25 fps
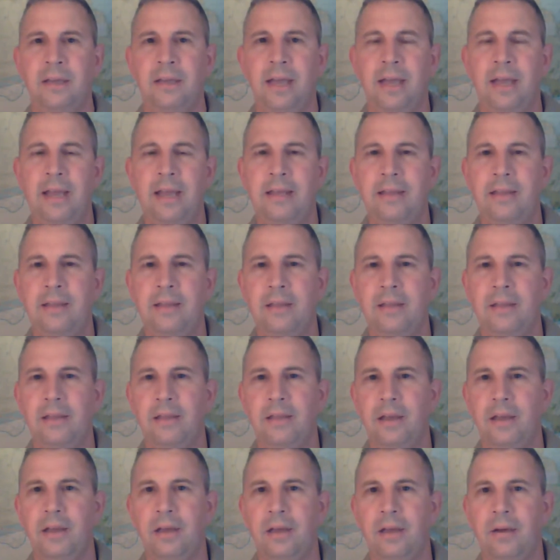And
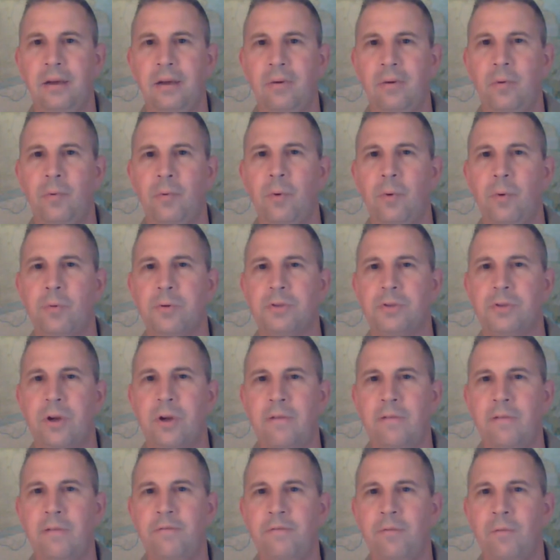what we're
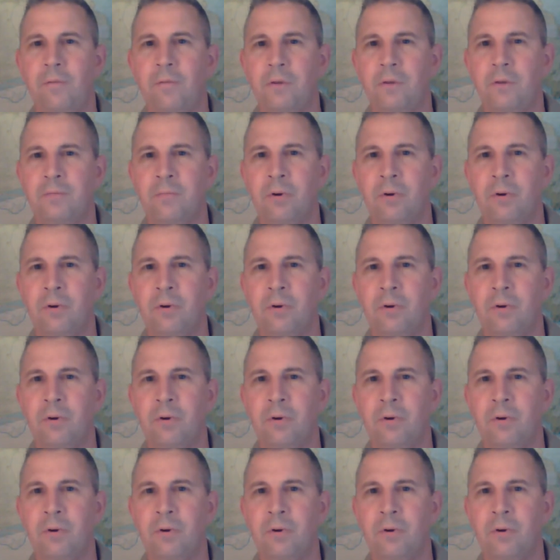striving for is